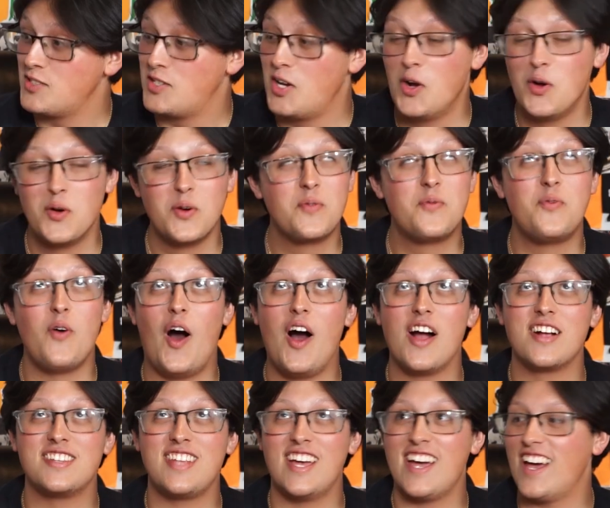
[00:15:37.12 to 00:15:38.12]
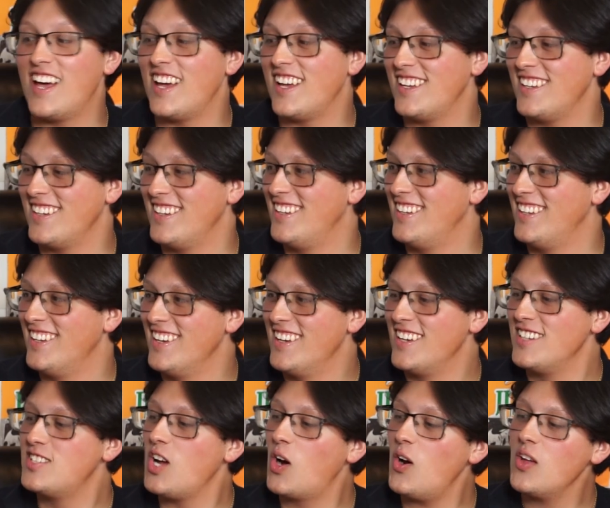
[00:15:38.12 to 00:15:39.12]
Dude, fuck that.
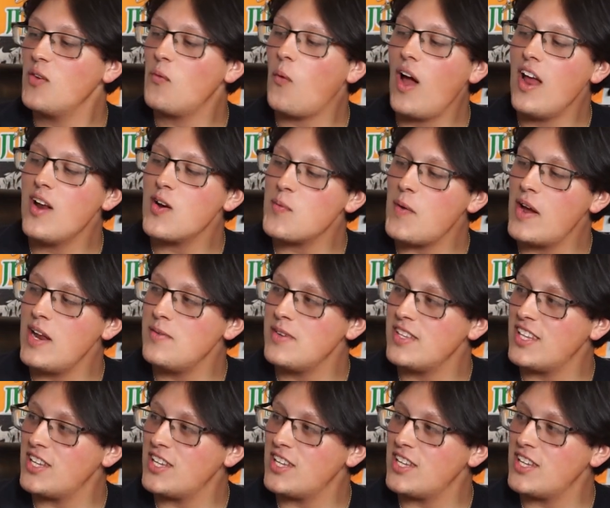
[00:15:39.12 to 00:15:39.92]
Don't. Why are you reminding me of that